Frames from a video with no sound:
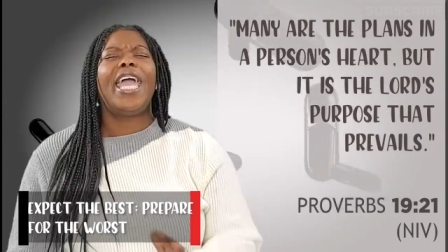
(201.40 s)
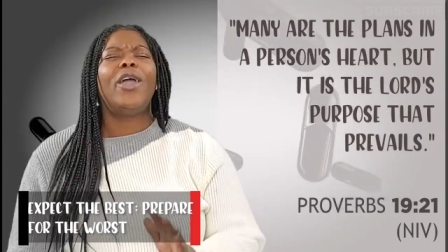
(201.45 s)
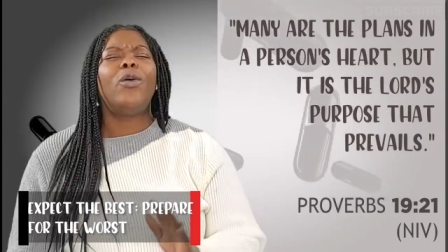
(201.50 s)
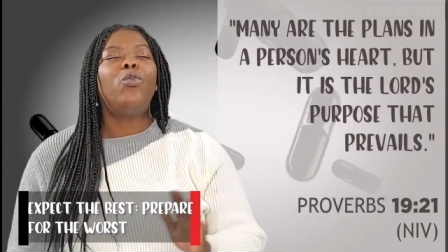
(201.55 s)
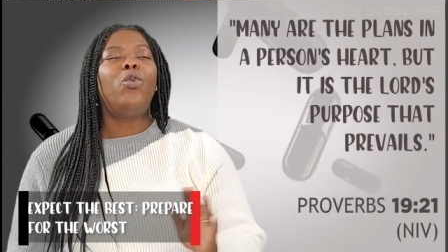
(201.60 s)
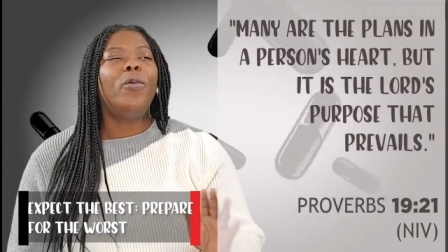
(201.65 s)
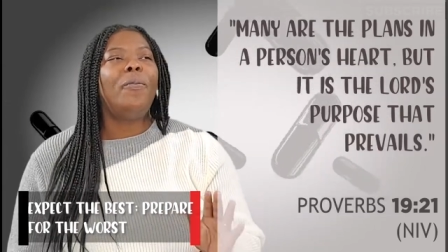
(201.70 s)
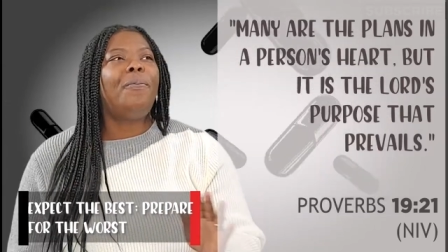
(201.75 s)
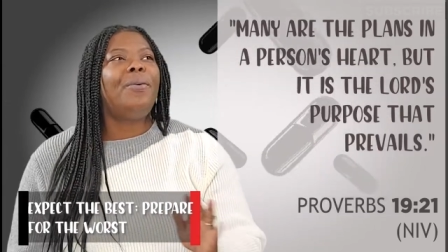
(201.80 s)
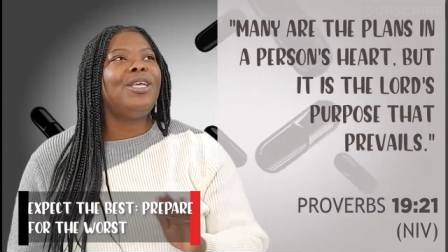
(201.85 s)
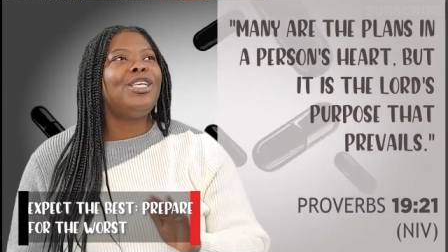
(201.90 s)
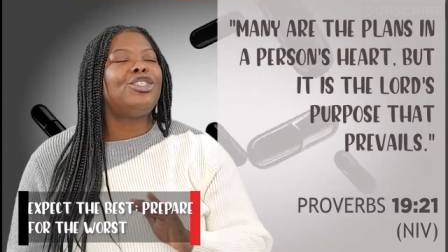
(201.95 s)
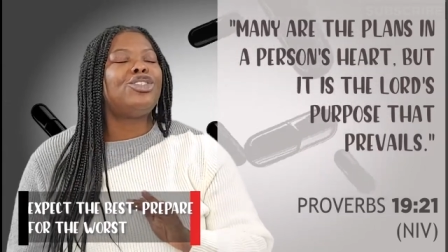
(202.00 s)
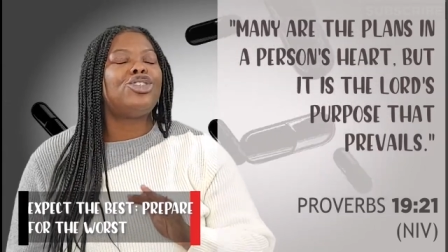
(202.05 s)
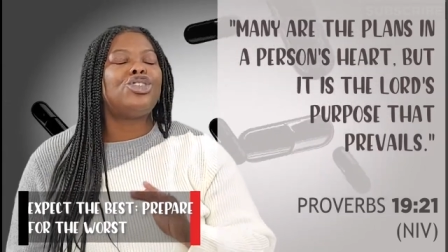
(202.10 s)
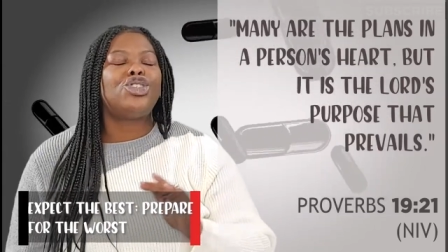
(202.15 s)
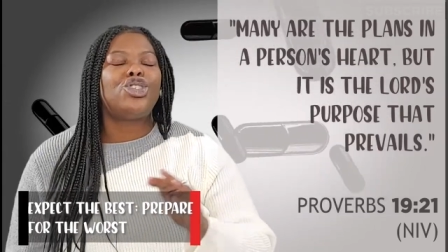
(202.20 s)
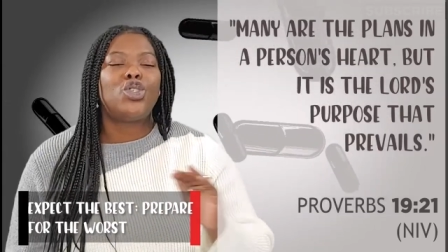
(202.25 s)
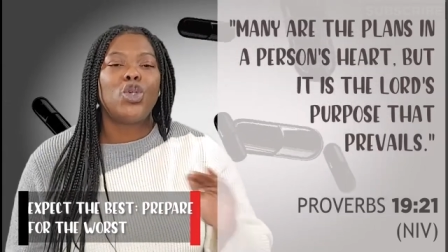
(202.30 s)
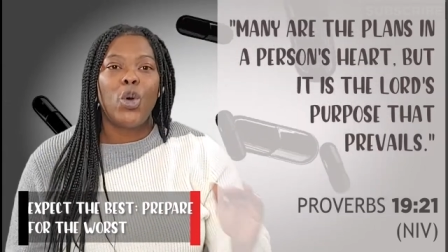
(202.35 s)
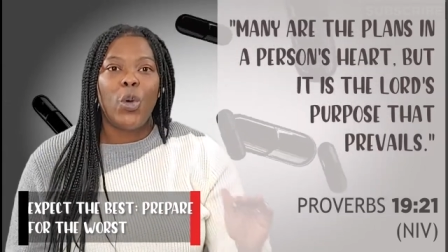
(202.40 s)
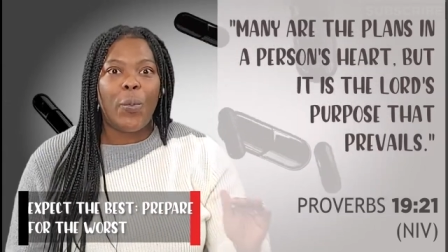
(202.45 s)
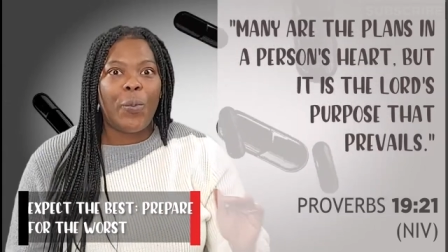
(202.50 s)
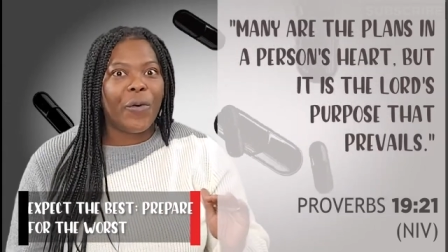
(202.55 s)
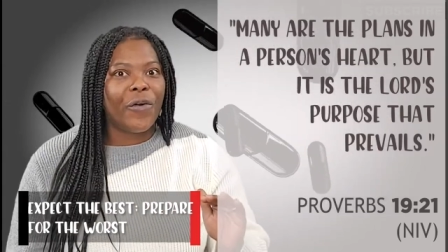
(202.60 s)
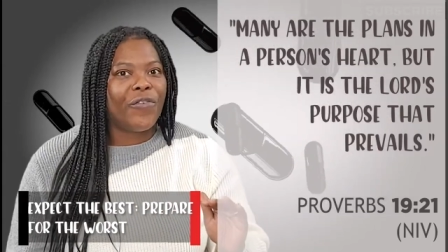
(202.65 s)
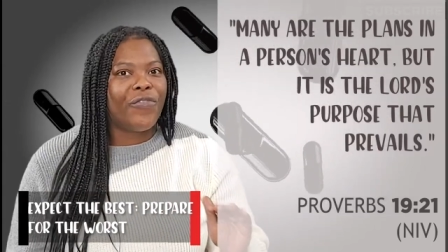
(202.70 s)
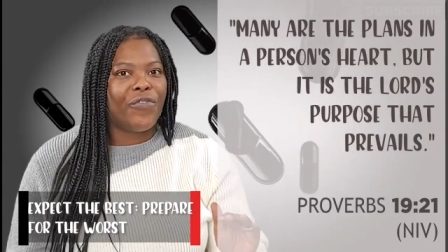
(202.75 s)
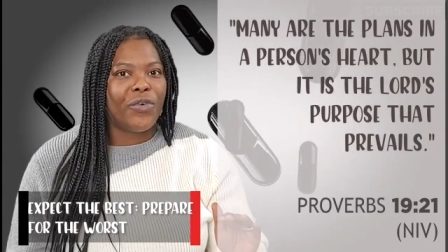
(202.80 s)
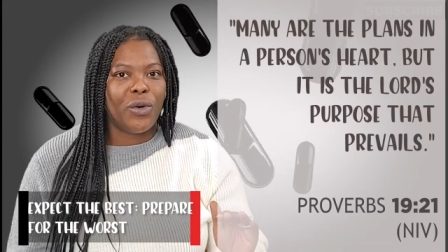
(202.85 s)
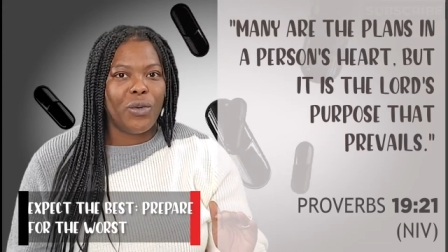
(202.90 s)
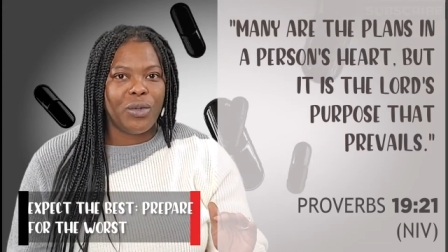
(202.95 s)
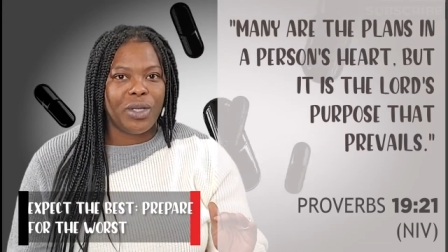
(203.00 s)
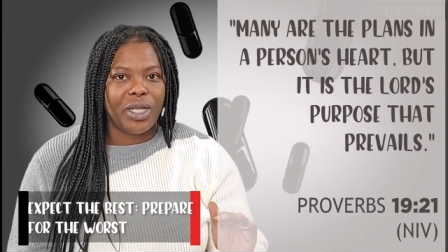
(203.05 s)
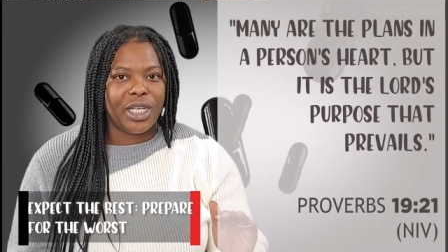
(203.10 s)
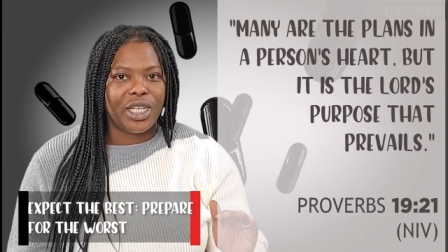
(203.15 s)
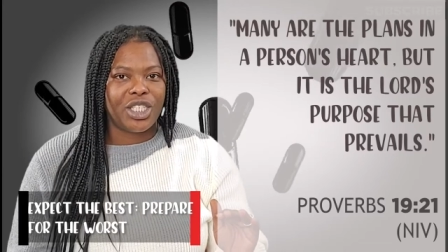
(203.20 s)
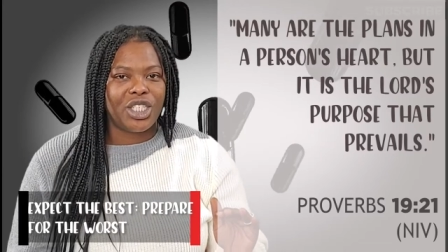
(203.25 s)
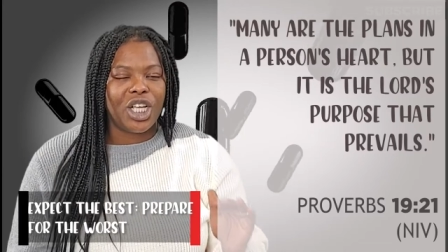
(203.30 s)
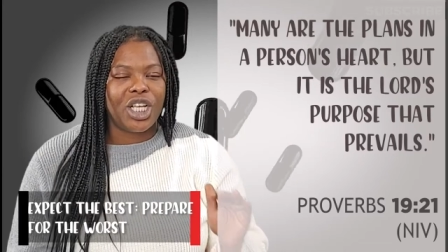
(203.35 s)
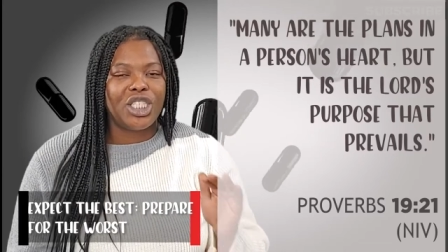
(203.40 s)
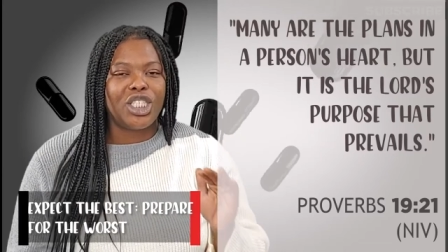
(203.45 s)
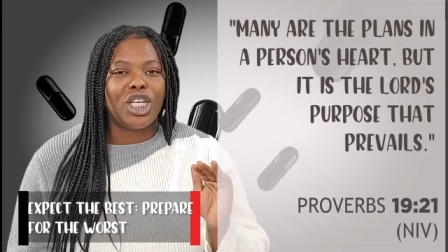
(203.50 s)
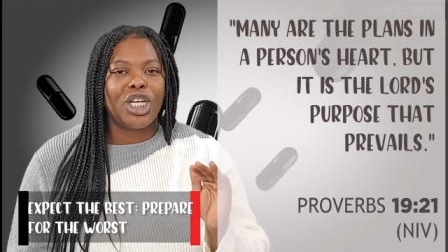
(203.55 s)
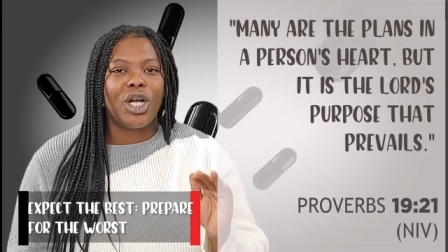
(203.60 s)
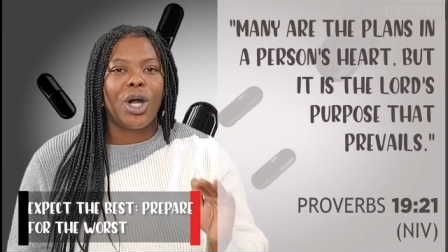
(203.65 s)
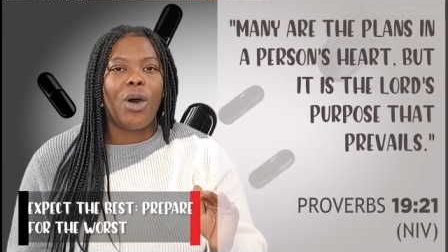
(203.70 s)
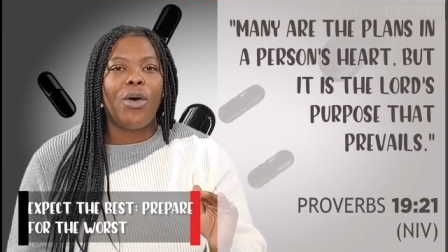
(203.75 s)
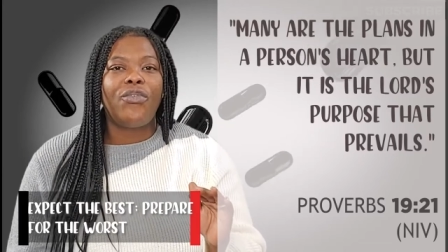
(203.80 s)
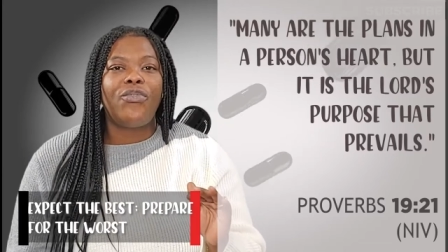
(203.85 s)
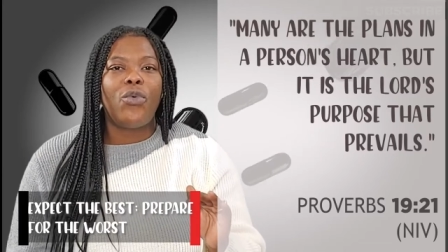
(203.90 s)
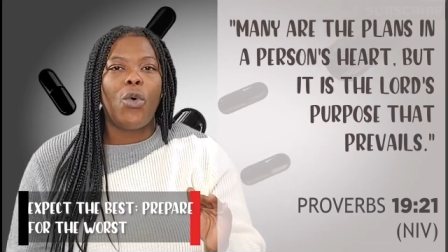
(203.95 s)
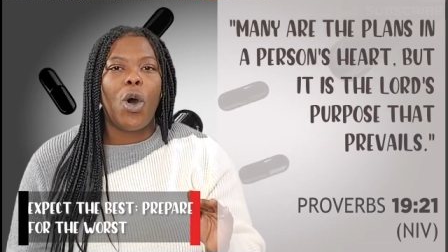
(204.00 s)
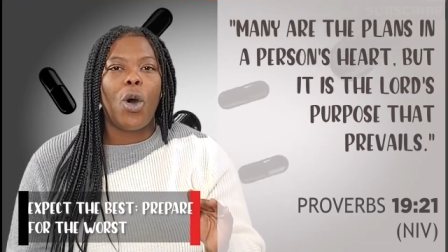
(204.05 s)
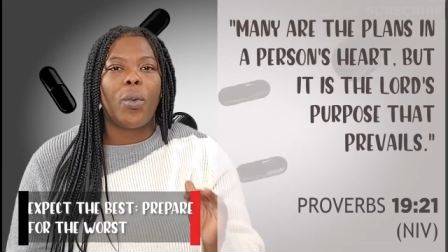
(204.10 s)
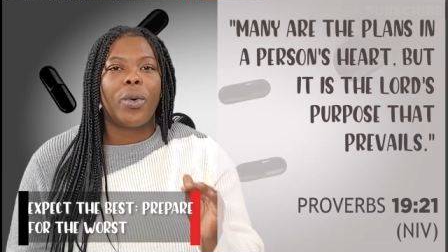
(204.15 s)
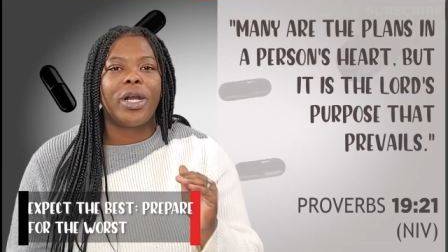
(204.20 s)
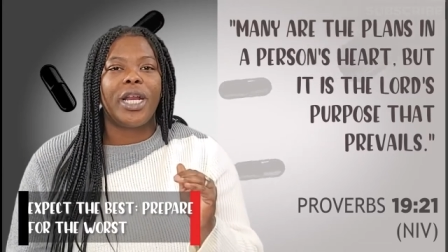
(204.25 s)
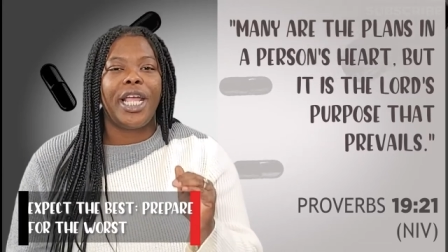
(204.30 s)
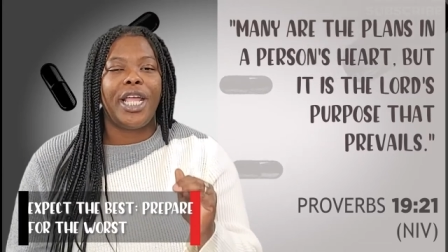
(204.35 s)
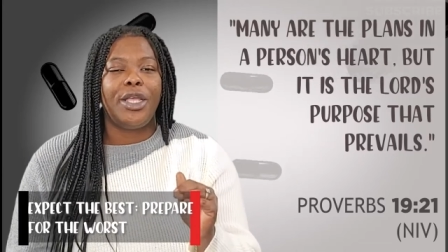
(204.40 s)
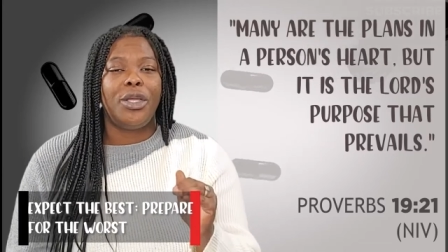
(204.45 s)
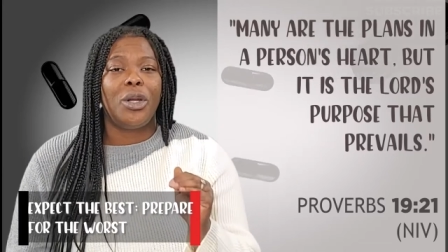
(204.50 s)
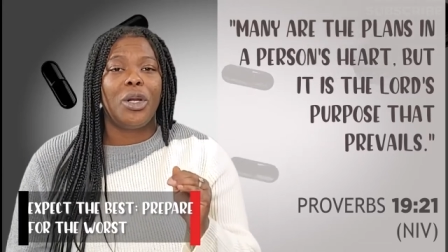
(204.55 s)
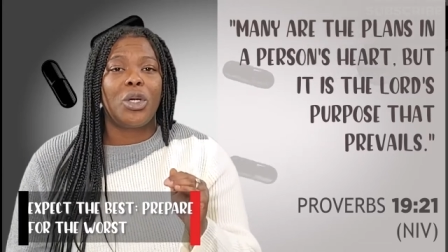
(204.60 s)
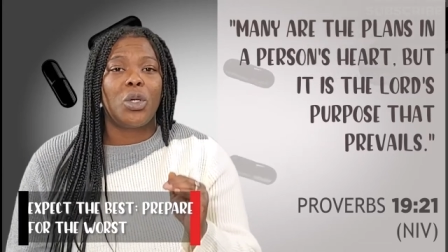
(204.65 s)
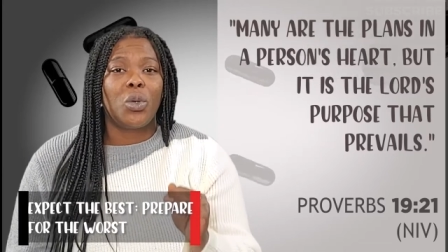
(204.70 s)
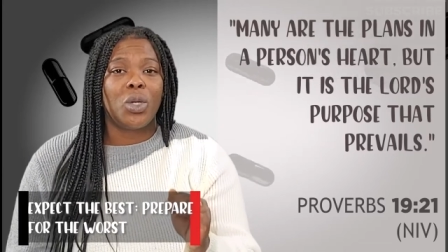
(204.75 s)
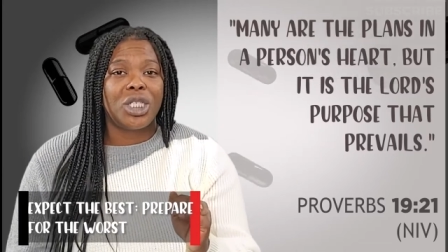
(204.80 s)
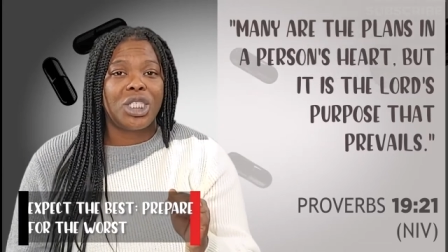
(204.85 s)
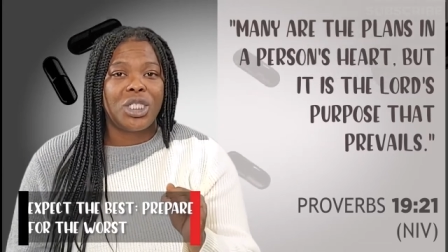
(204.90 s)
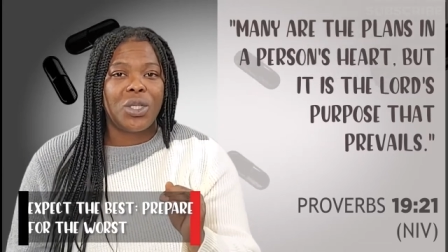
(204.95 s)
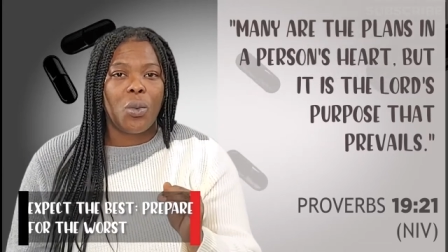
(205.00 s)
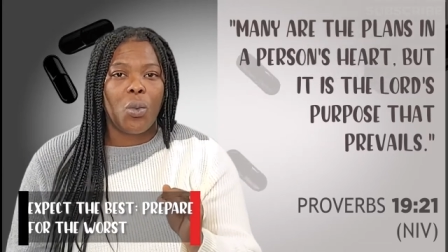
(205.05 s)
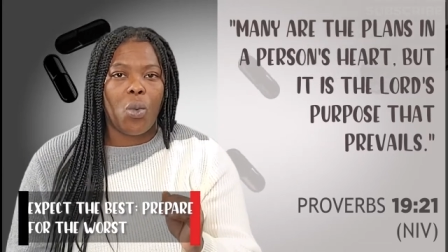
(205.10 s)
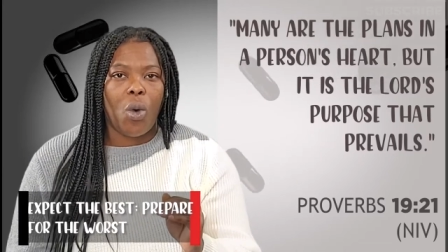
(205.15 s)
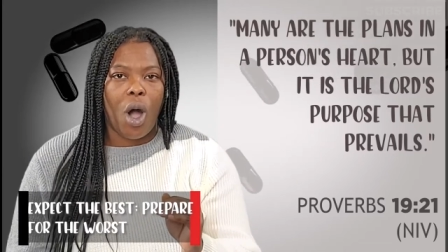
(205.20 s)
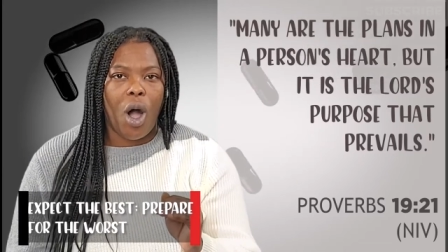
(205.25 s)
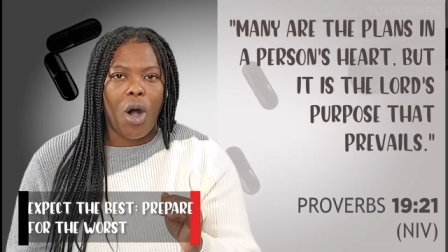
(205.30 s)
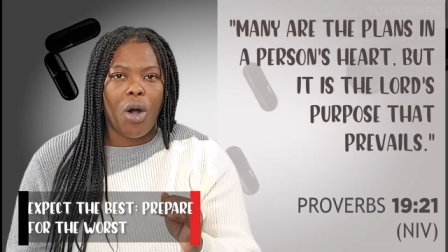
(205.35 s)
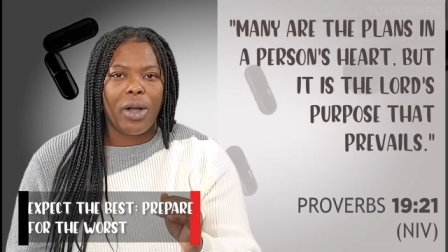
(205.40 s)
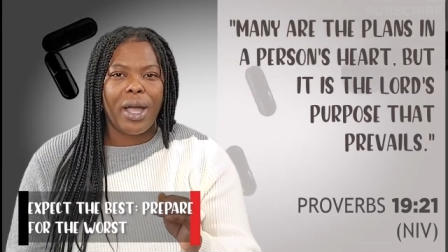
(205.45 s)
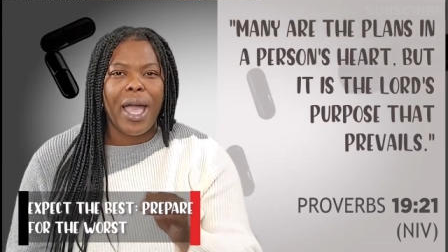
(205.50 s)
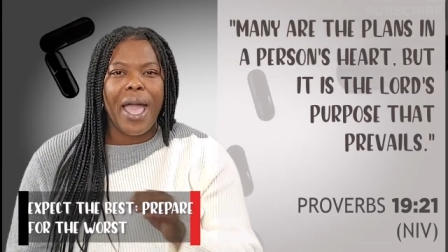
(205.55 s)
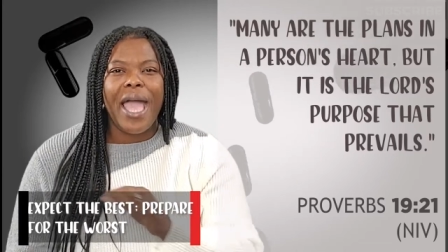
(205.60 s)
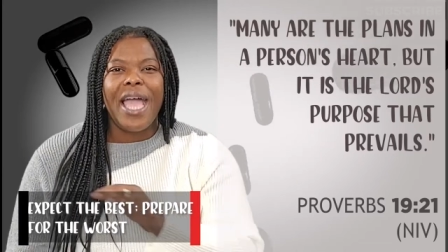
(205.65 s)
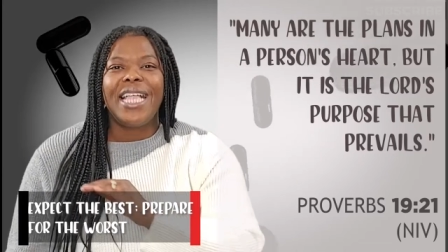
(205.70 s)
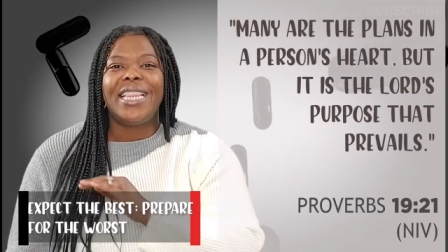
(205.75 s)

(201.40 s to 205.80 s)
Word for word: It would be super foolish to go forward in your Christian walk